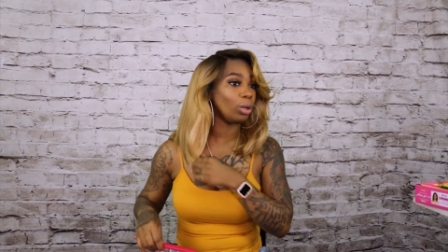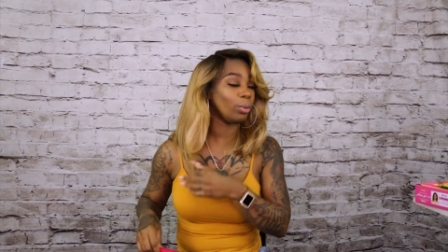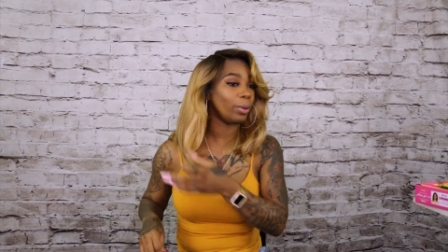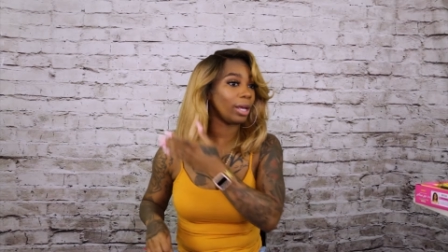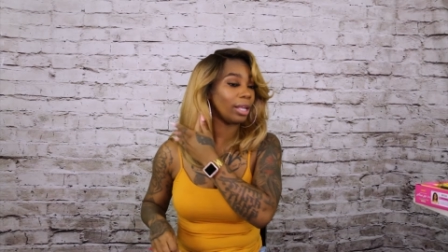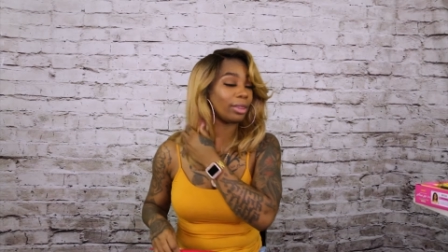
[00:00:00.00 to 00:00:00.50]

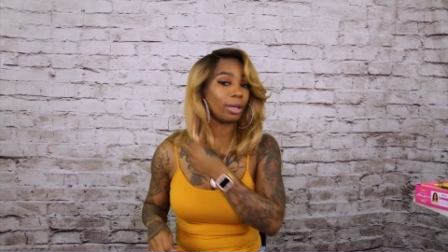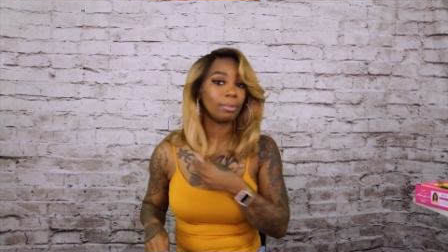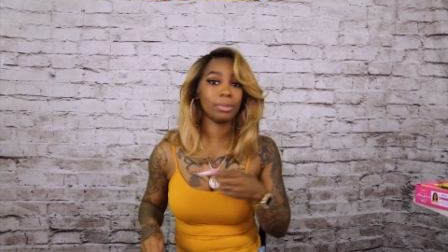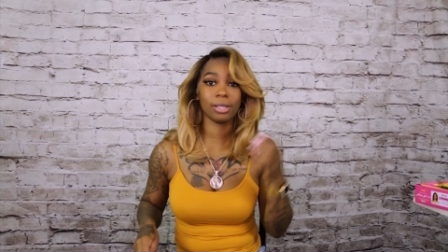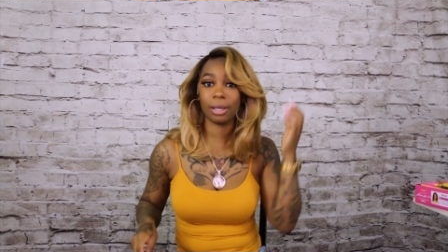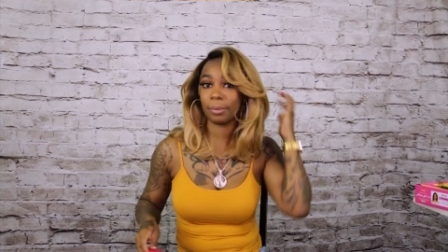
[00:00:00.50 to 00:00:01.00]
know when I
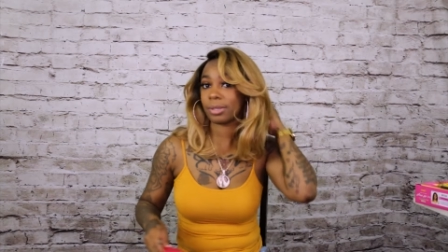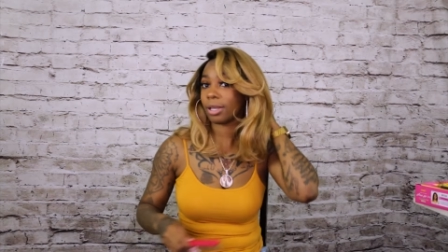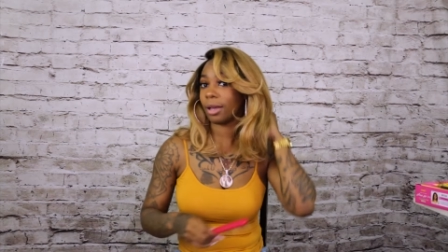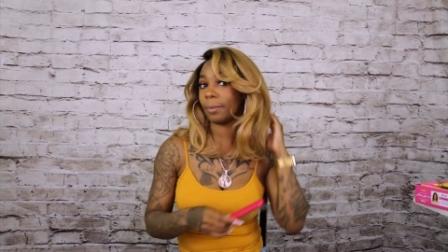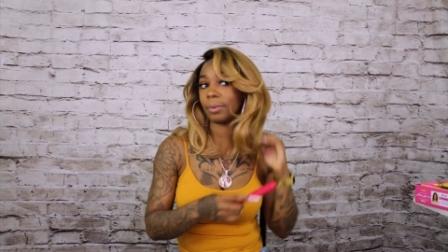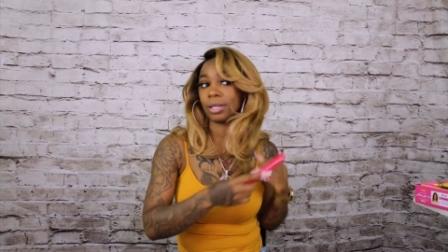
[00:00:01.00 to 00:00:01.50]
thumbs up
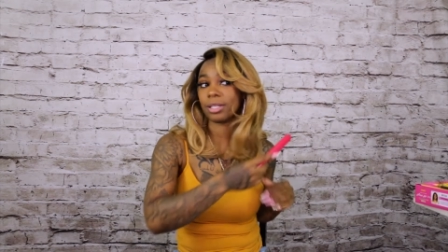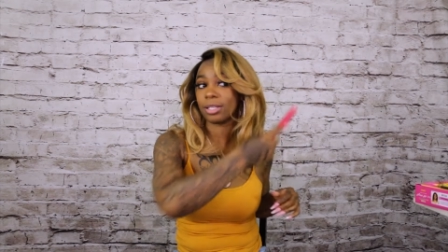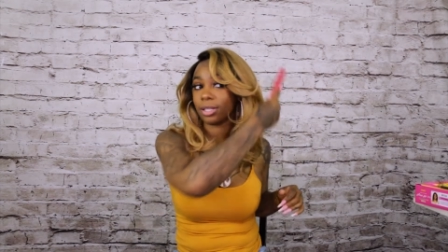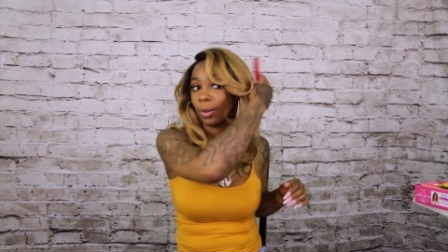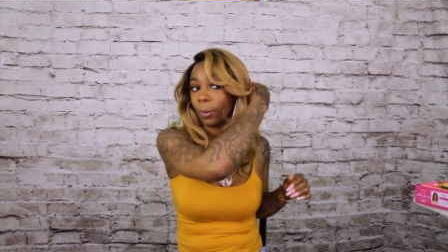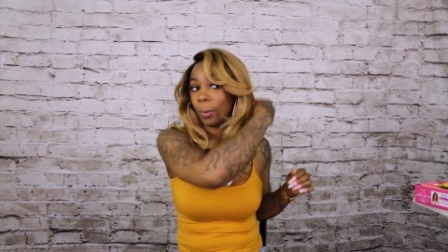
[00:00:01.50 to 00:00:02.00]
something, this
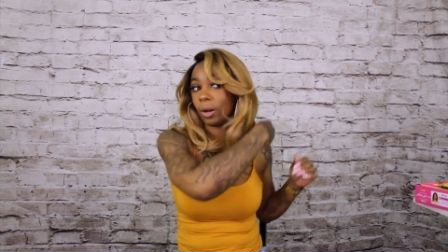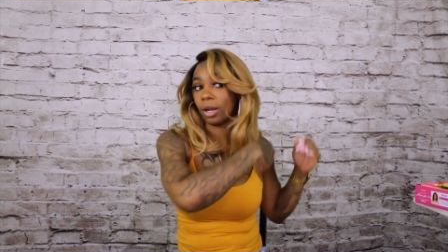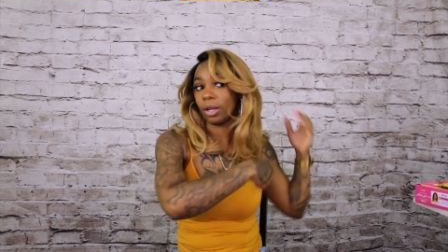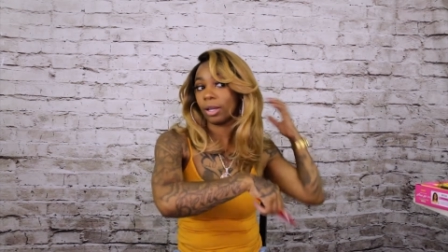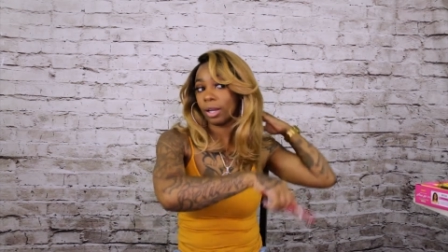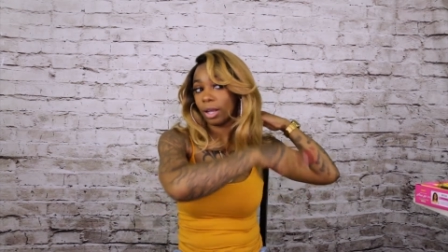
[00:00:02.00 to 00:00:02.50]
is the
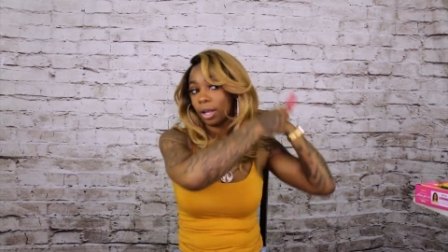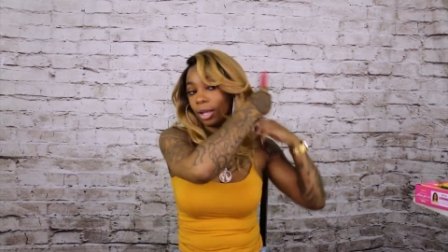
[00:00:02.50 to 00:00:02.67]
one